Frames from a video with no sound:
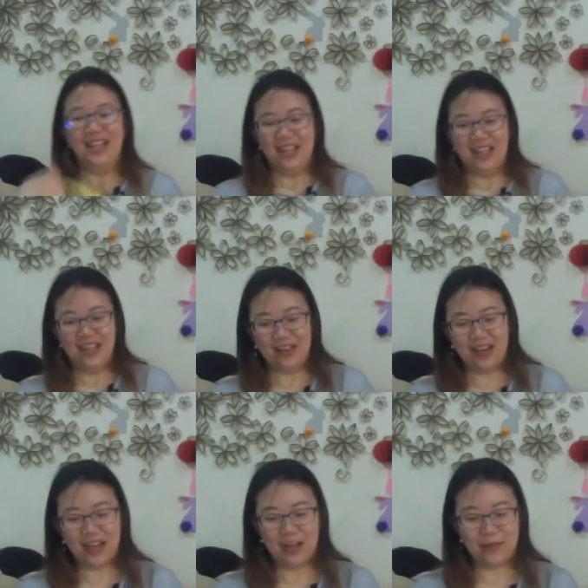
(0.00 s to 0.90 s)

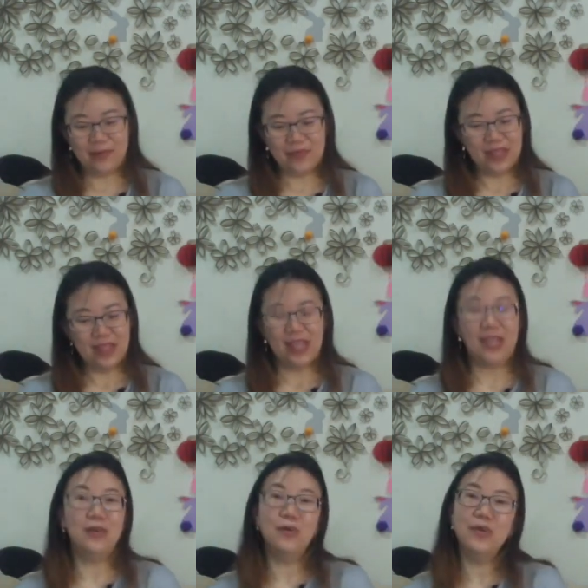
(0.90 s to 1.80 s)
Now, like
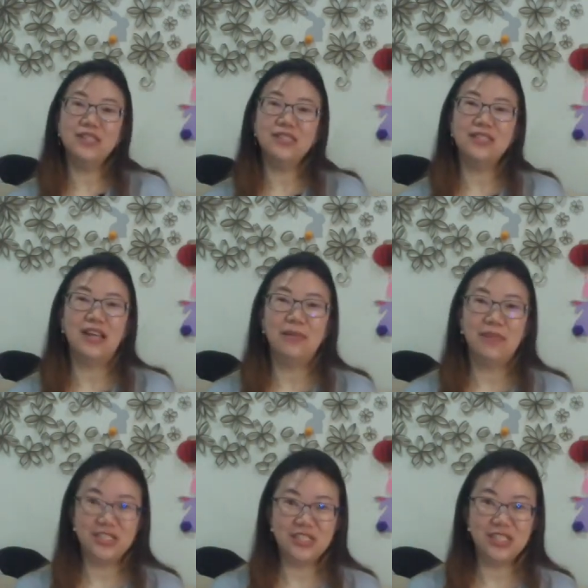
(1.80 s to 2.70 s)
I always
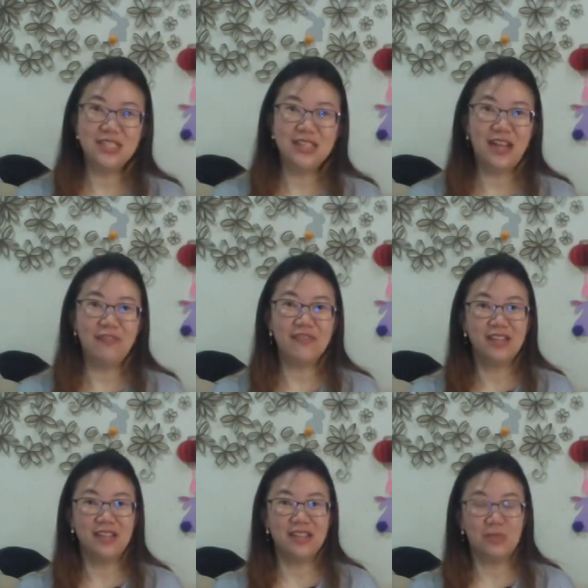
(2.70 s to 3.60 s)
mention,
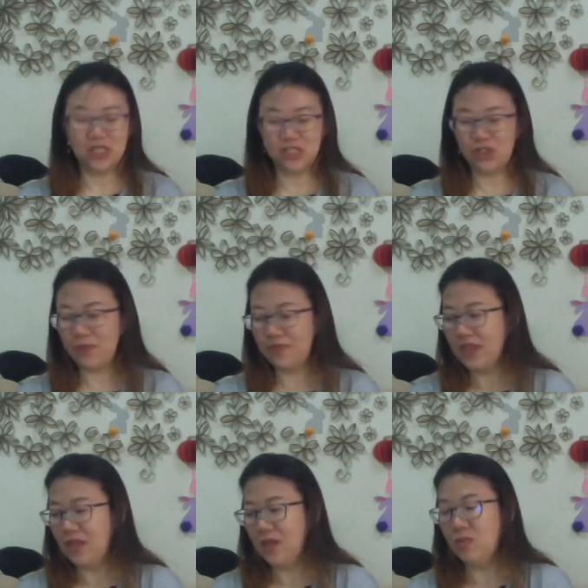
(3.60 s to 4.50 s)
after the workshop,
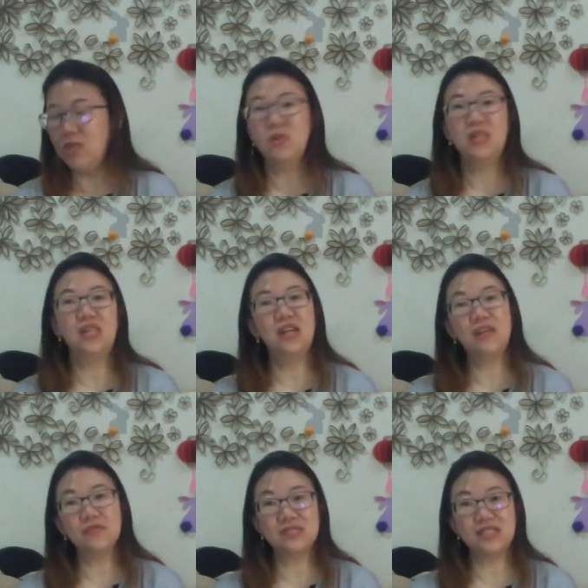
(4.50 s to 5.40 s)
we would
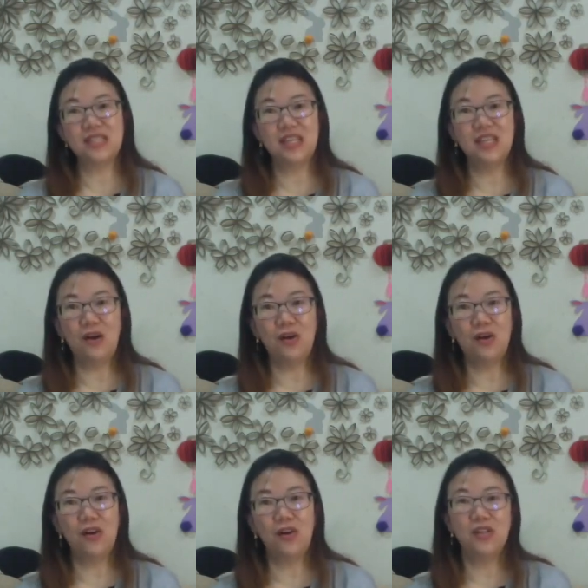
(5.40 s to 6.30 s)
love to see
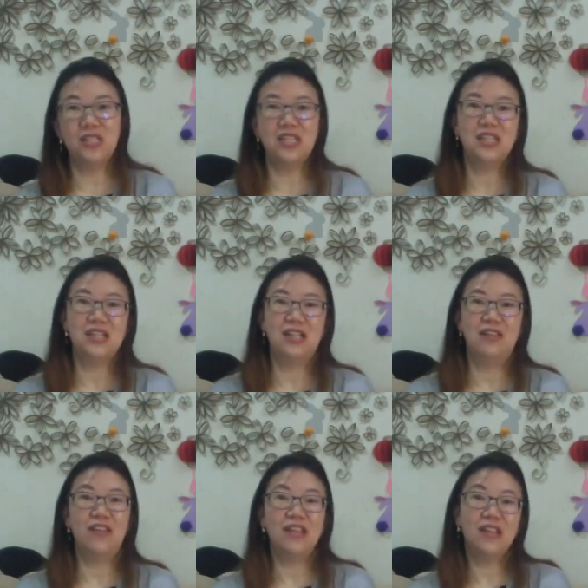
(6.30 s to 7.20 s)
all the
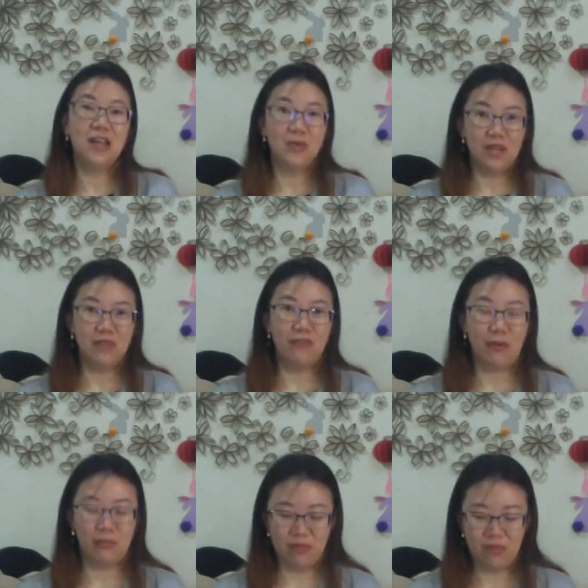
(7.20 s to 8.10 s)
final artwork
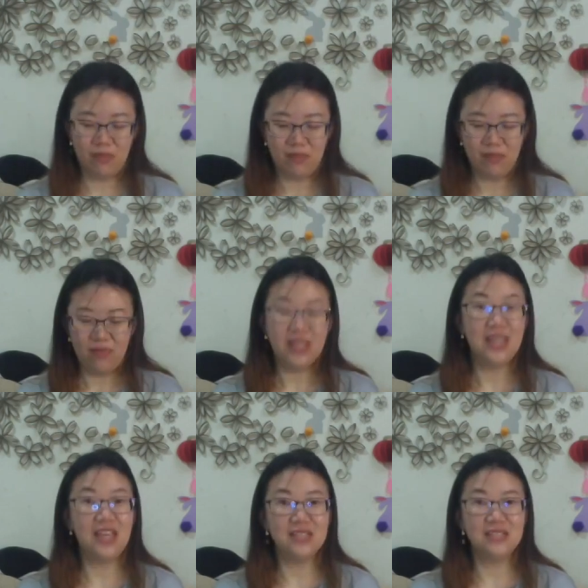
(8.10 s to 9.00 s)
from the
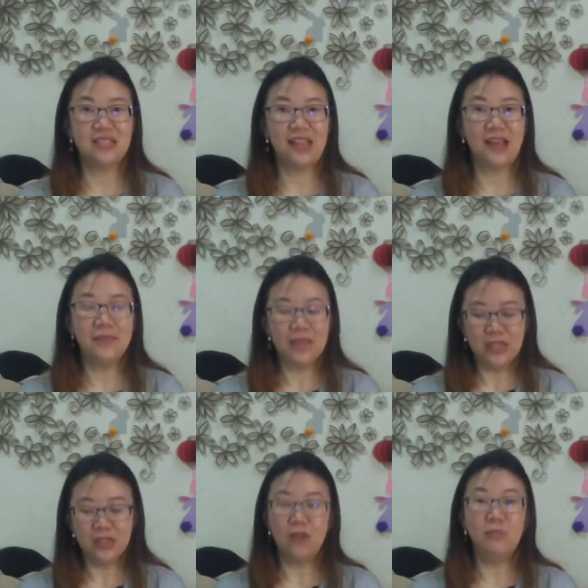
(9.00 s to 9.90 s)
kids, yeah?
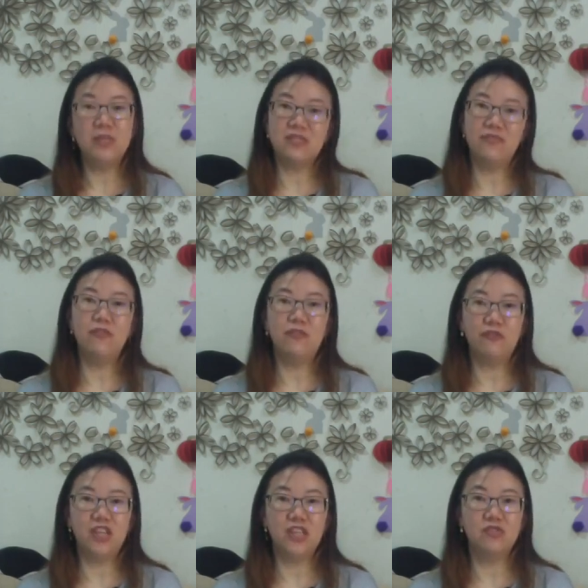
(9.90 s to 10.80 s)
So please feel
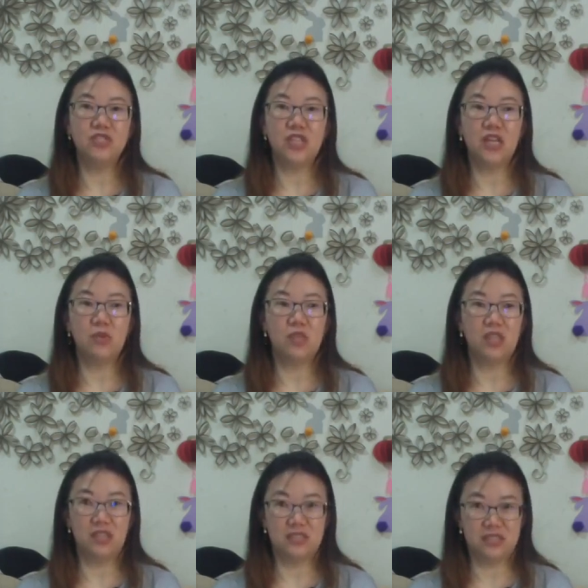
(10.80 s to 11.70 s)
free to share it with
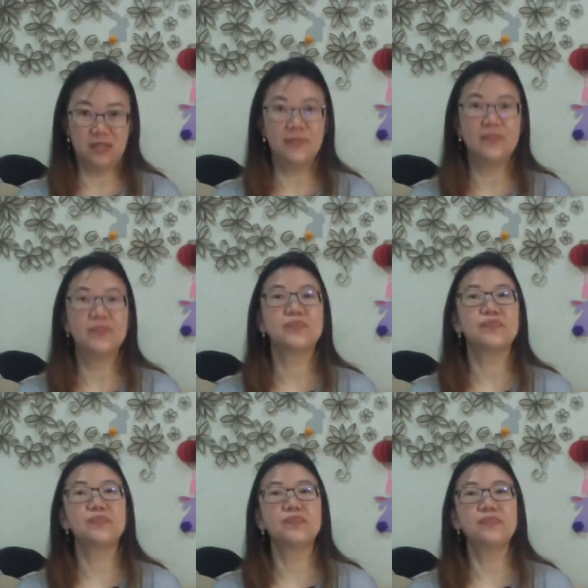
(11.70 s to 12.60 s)
us,
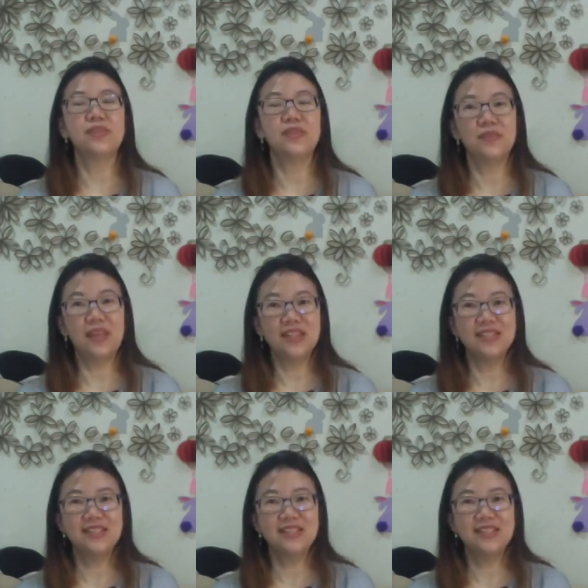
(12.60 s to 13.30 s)
right?